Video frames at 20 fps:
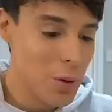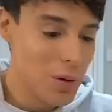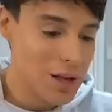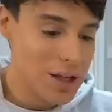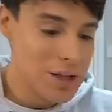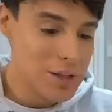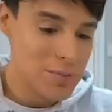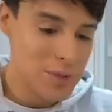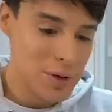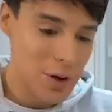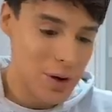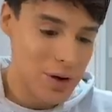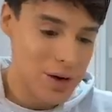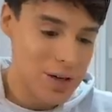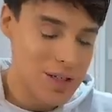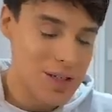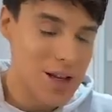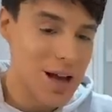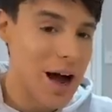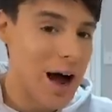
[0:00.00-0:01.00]
Let's be
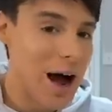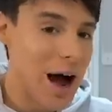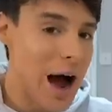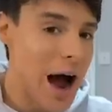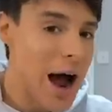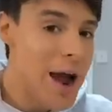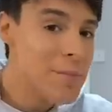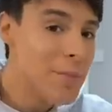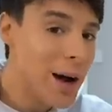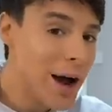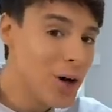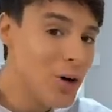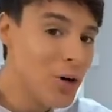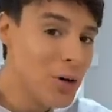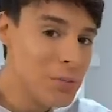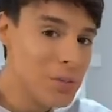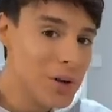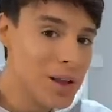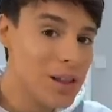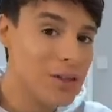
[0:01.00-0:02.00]
honest. I might
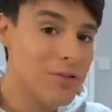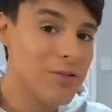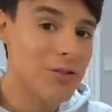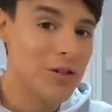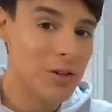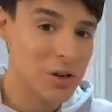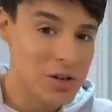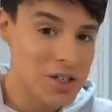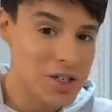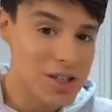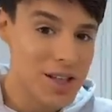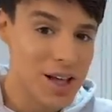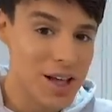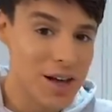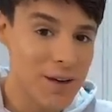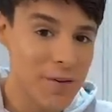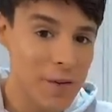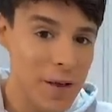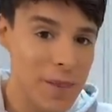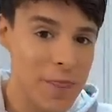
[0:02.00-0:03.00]
not be the first
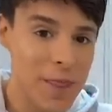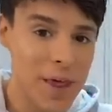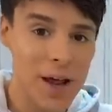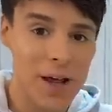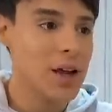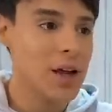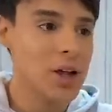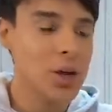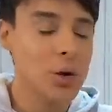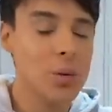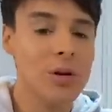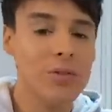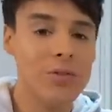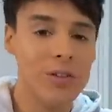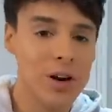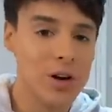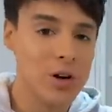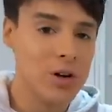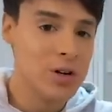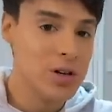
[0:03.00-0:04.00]
thing that you will
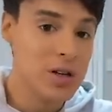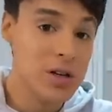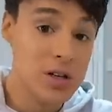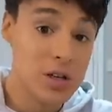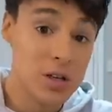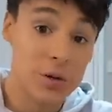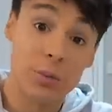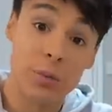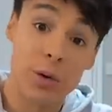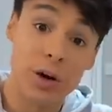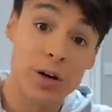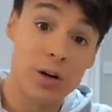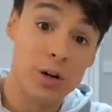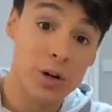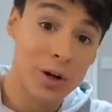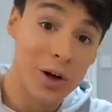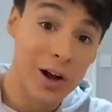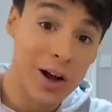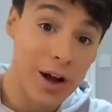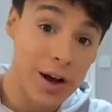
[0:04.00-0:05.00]
find on YouTube when you
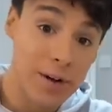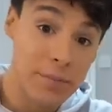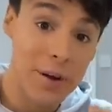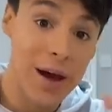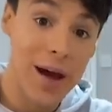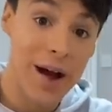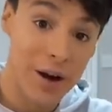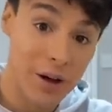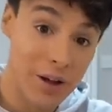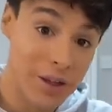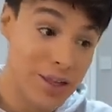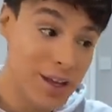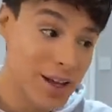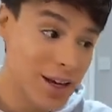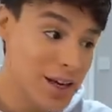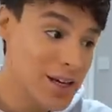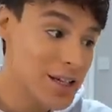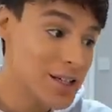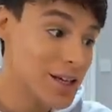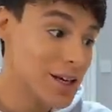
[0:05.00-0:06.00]
look up healthy
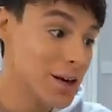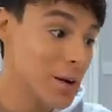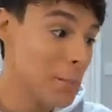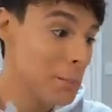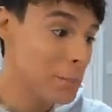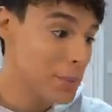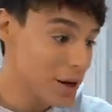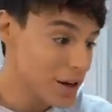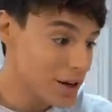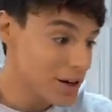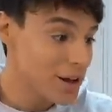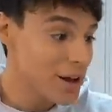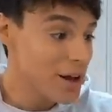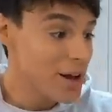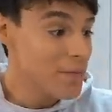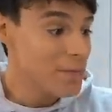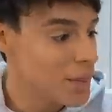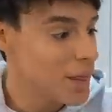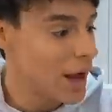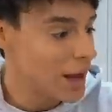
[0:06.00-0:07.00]
eating, but
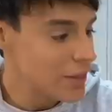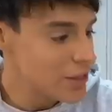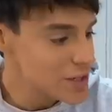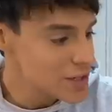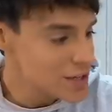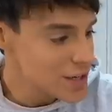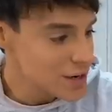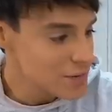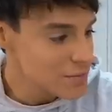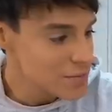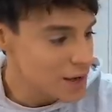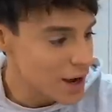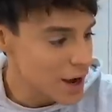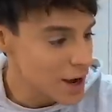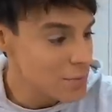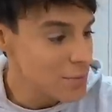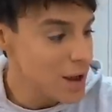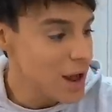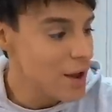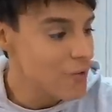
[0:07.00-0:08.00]
at the same
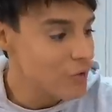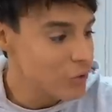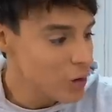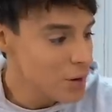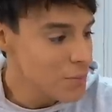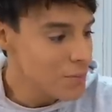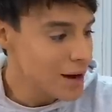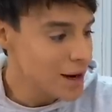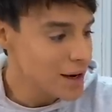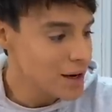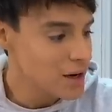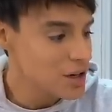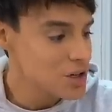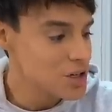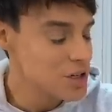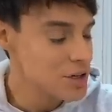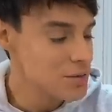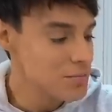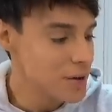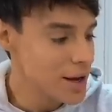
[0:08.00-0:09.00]
time, if we
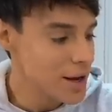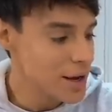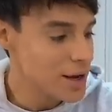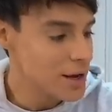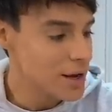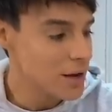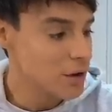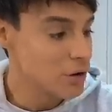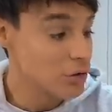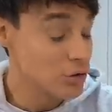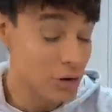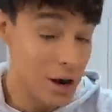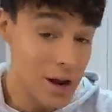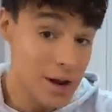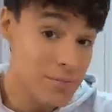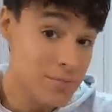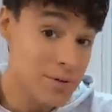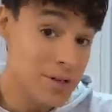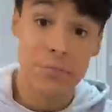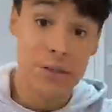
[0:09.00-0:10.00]
manage to make
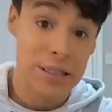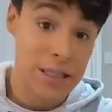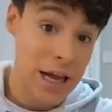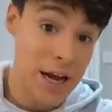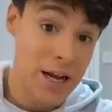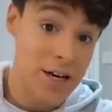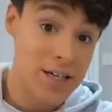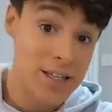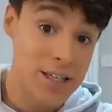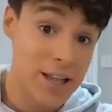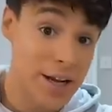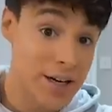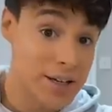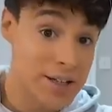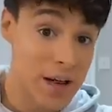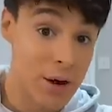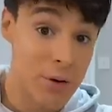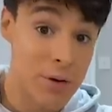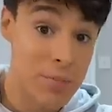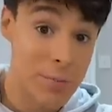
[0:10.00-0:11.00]
grapes taste like
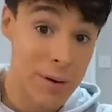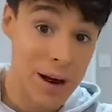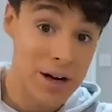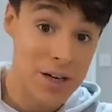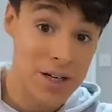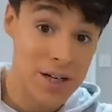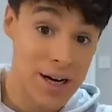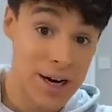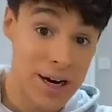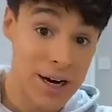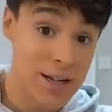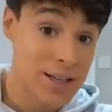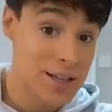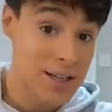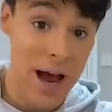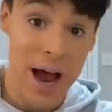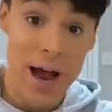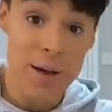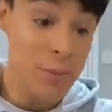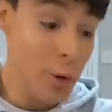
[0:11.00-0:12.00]
Sour Patch Kids,
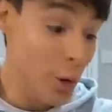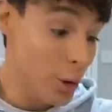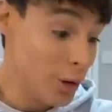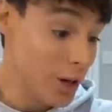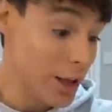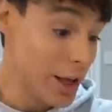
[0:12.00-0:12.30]
I'm all